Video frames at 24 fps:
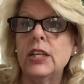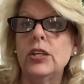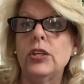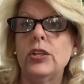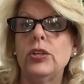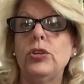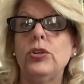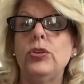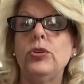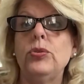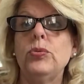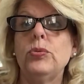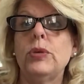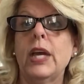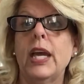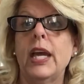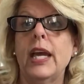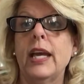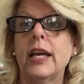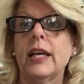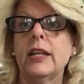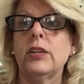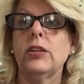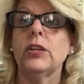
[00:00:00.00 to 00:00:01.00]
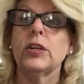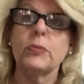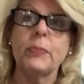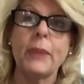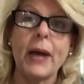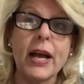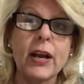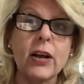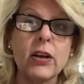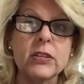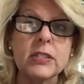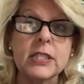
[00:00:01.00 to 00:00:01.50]
you can look
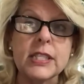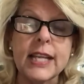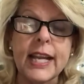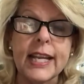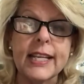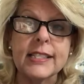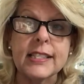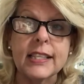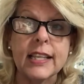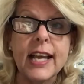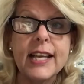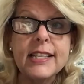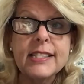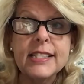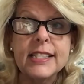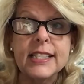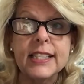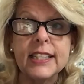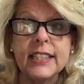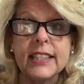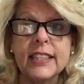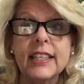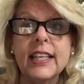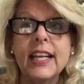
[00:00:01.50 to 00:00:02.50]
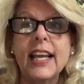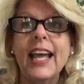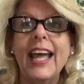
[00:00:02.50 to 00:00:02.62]
back on today's lesson